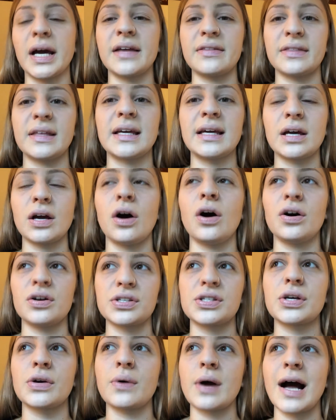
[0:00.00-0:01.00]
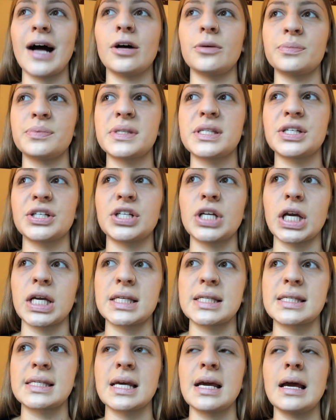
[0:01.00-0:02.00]
I think it also helps to
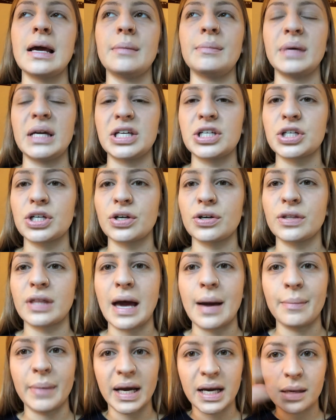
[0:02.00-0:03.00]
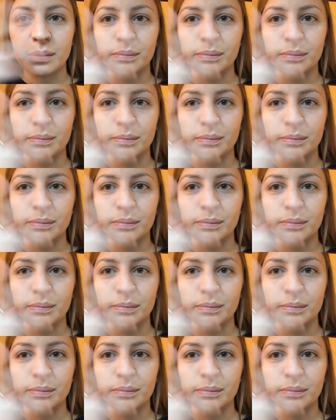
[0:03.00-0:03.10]
just make sure that my